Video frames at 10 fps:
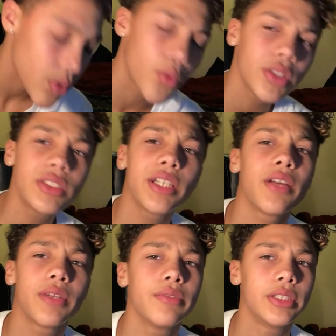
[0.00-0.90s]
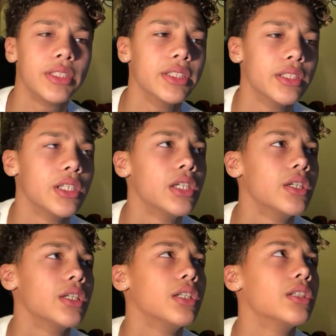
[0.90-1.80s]
Worst thing I've ever did.
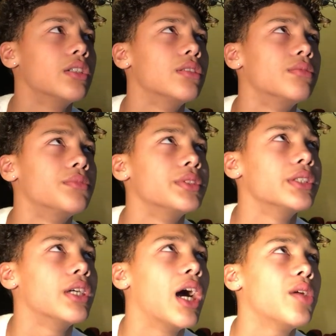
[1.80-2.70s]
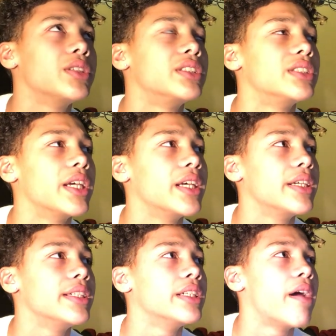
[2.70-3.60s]
I would
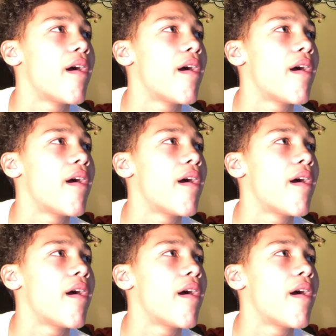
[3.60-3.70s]
say